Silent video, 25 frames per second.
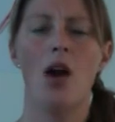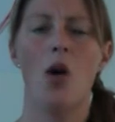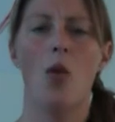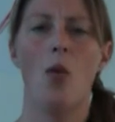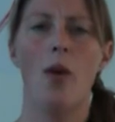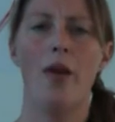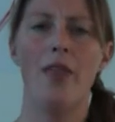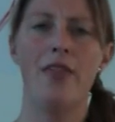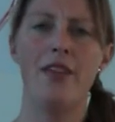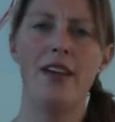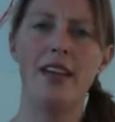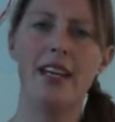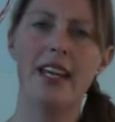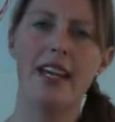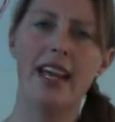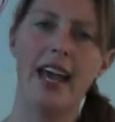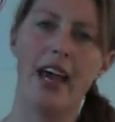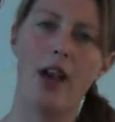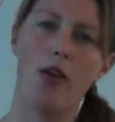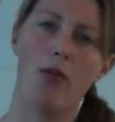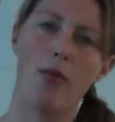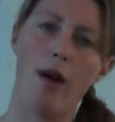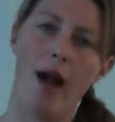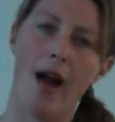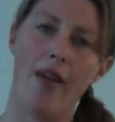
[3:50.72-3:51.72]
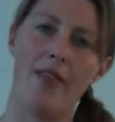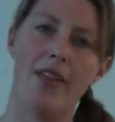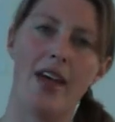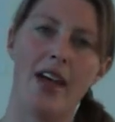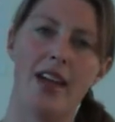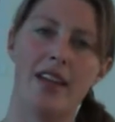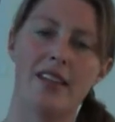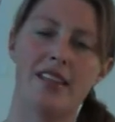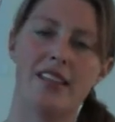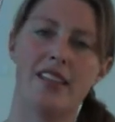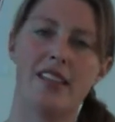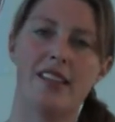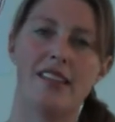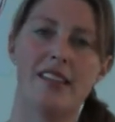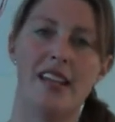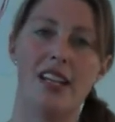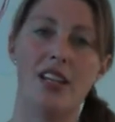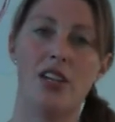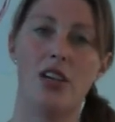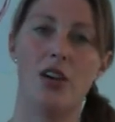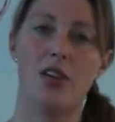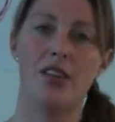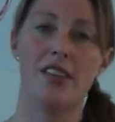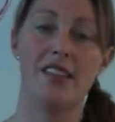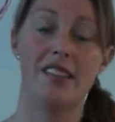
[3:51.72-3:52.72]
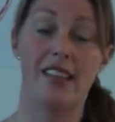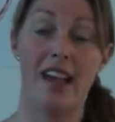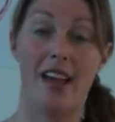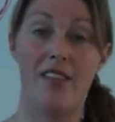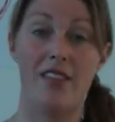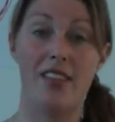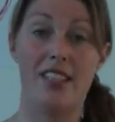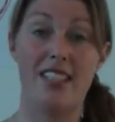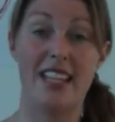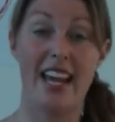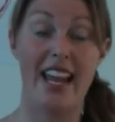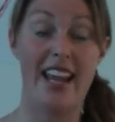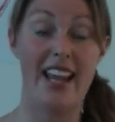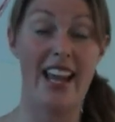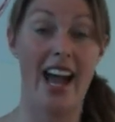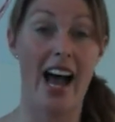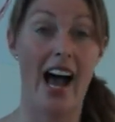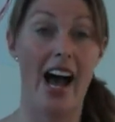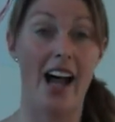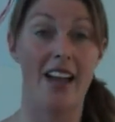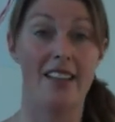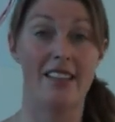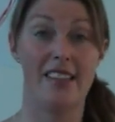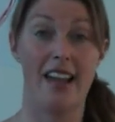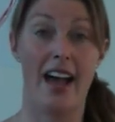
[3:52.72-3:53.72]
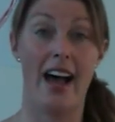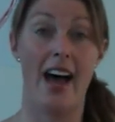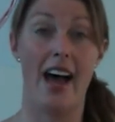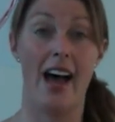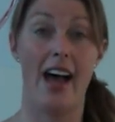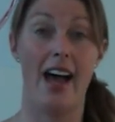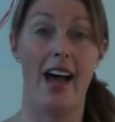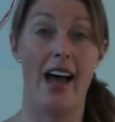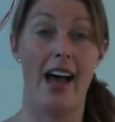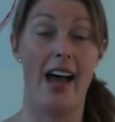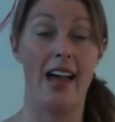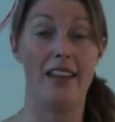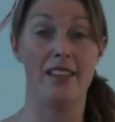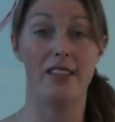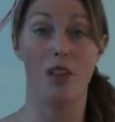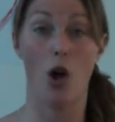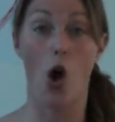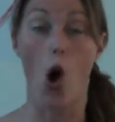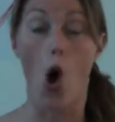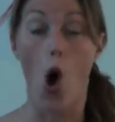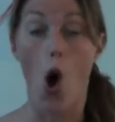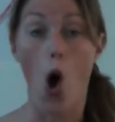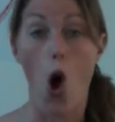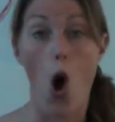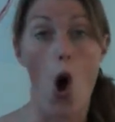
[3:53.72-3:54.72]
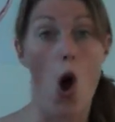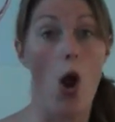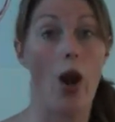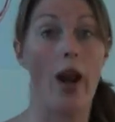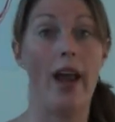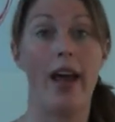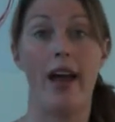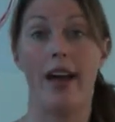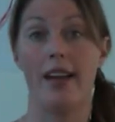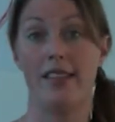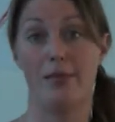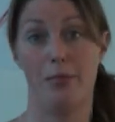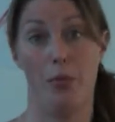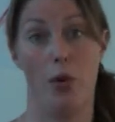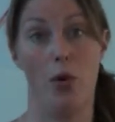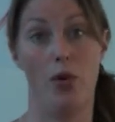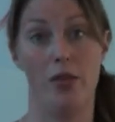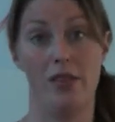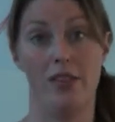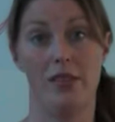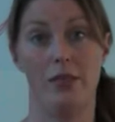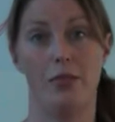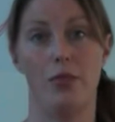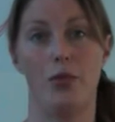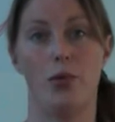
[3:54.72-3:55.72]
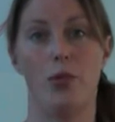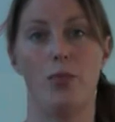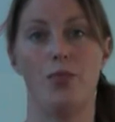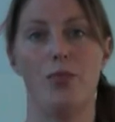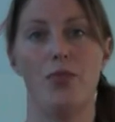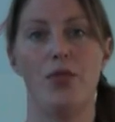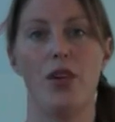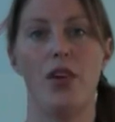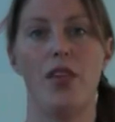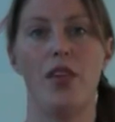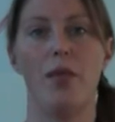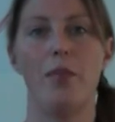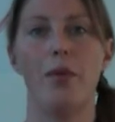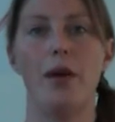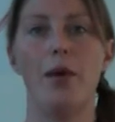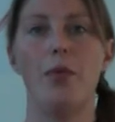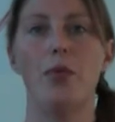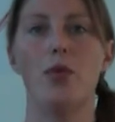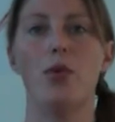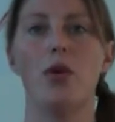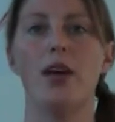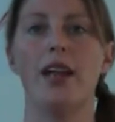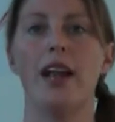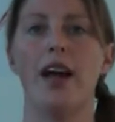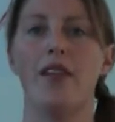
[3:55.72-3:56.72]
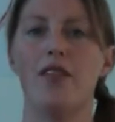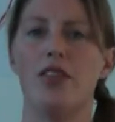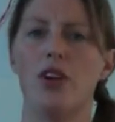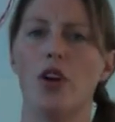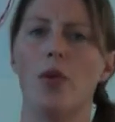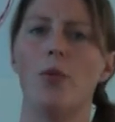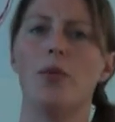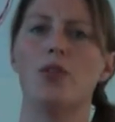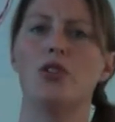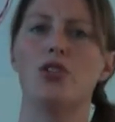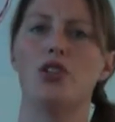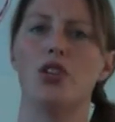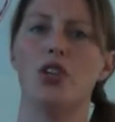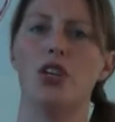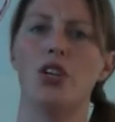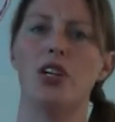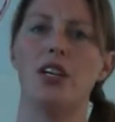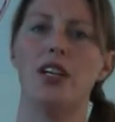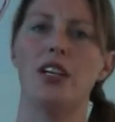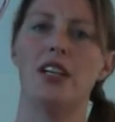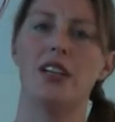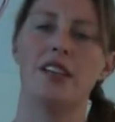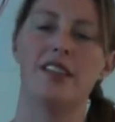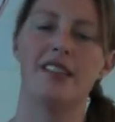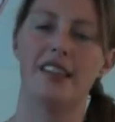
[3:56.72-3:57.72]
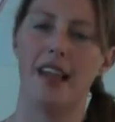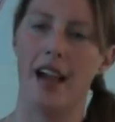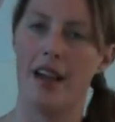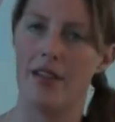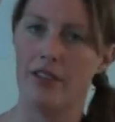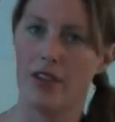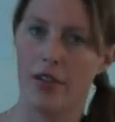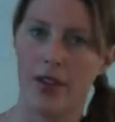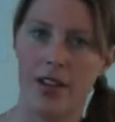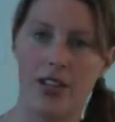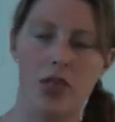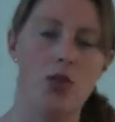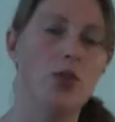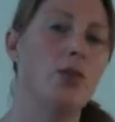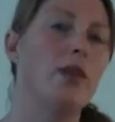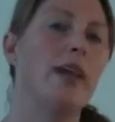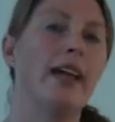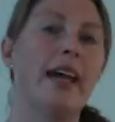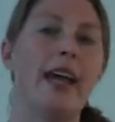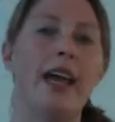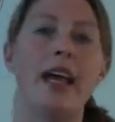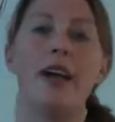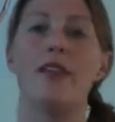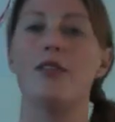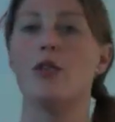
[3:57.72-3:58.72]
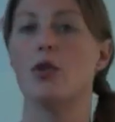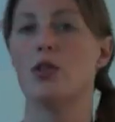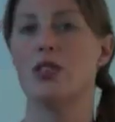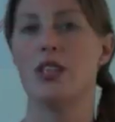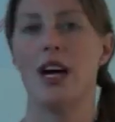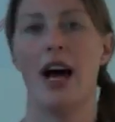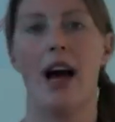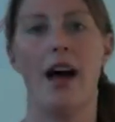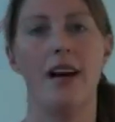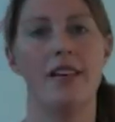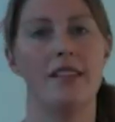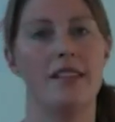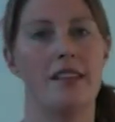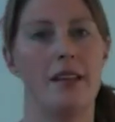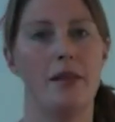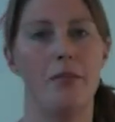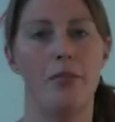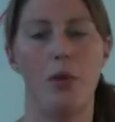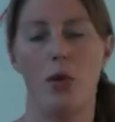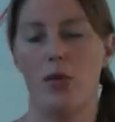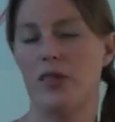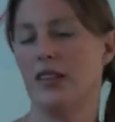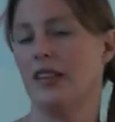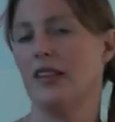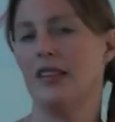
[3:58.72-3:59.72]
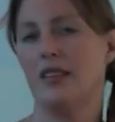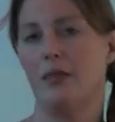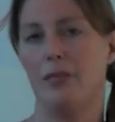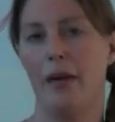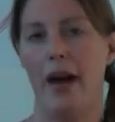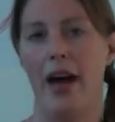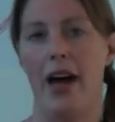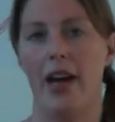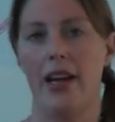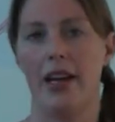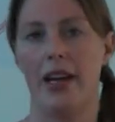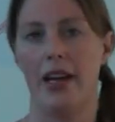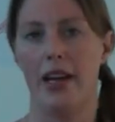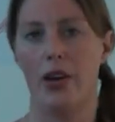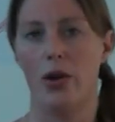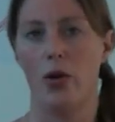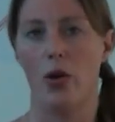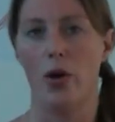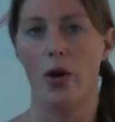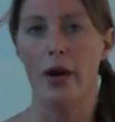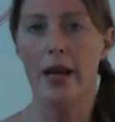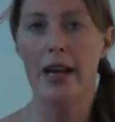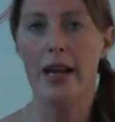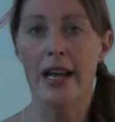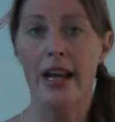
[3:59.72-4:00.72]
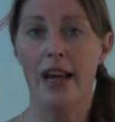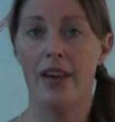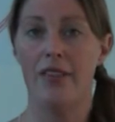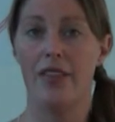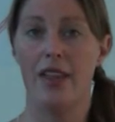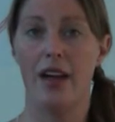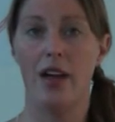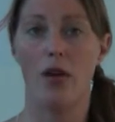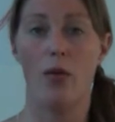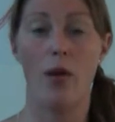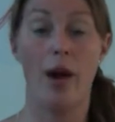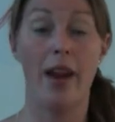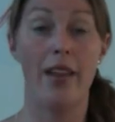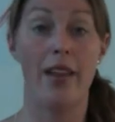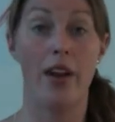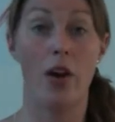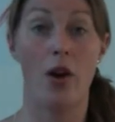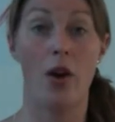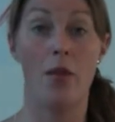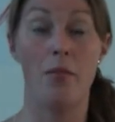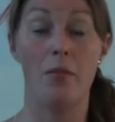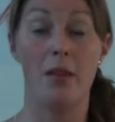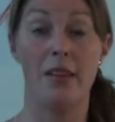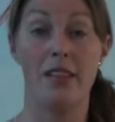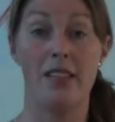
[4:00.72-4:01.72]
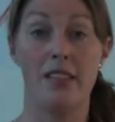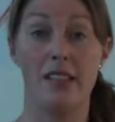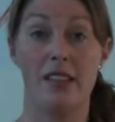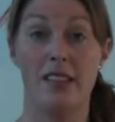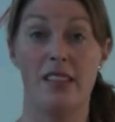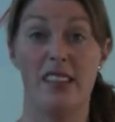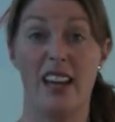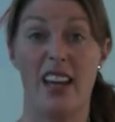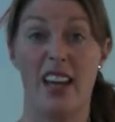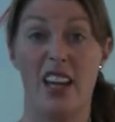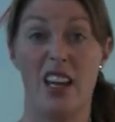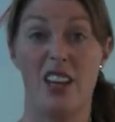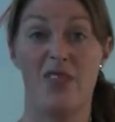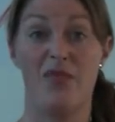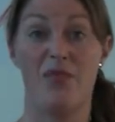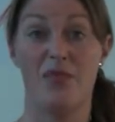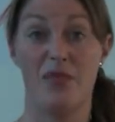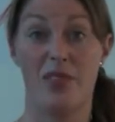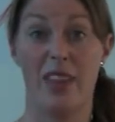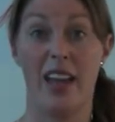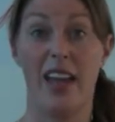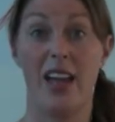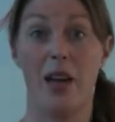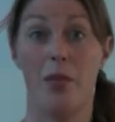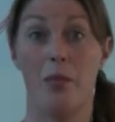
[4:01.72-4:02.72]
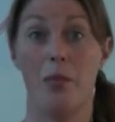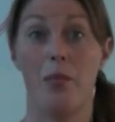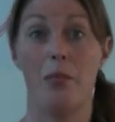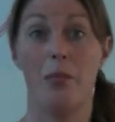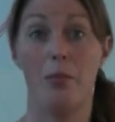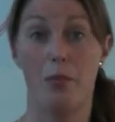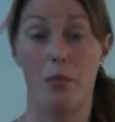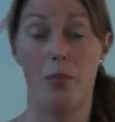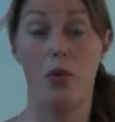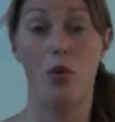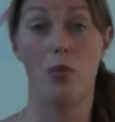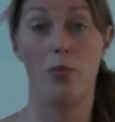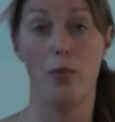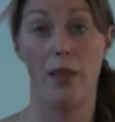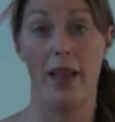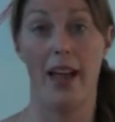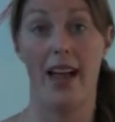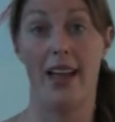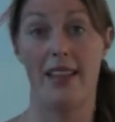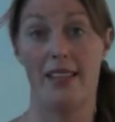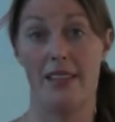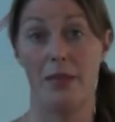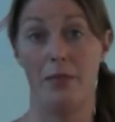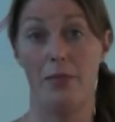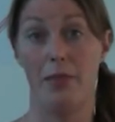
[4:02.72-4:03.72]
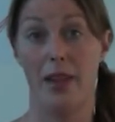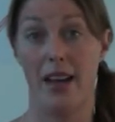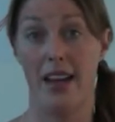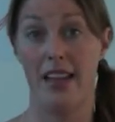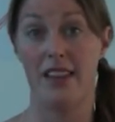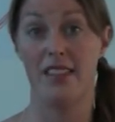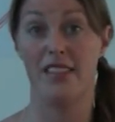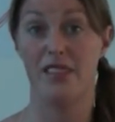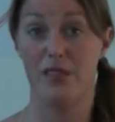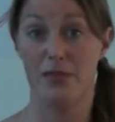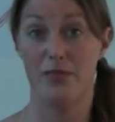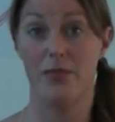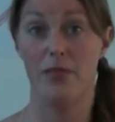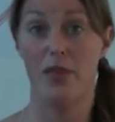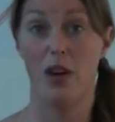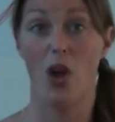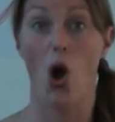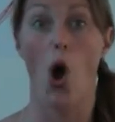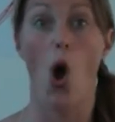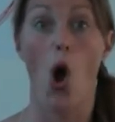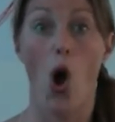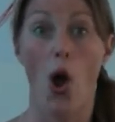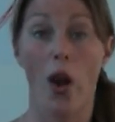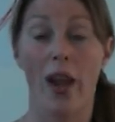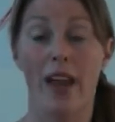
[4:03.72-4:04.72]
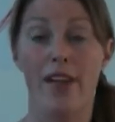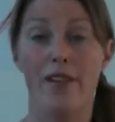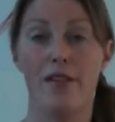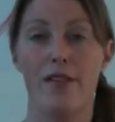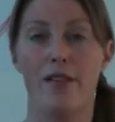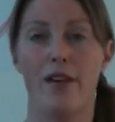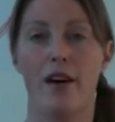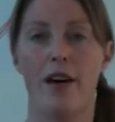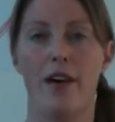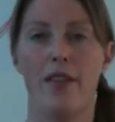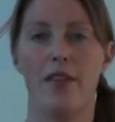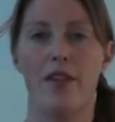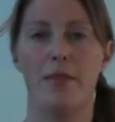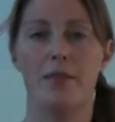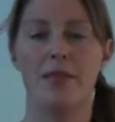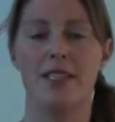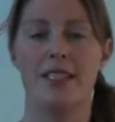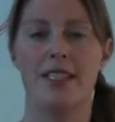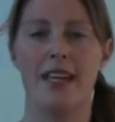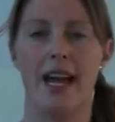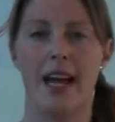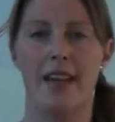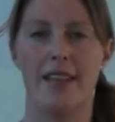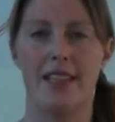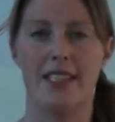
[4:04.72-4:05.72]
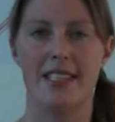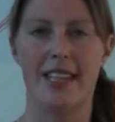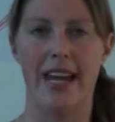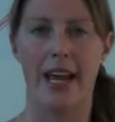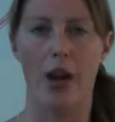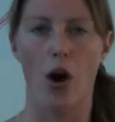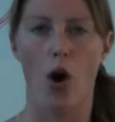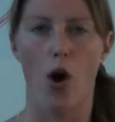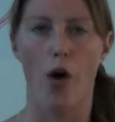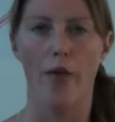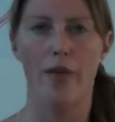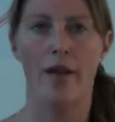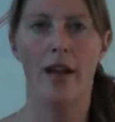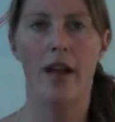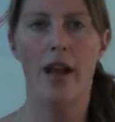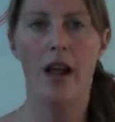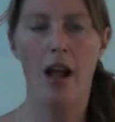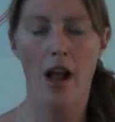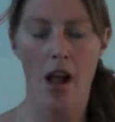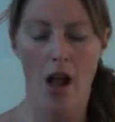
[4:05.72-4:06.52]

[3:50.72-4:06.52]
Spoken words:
One thing to get around that is to send your save the day cards out as early as possible so that people can have the opportunity to save their annual leave or to ask their bosses about it, or if they run their own business they can put plans in place early for them to take the day off.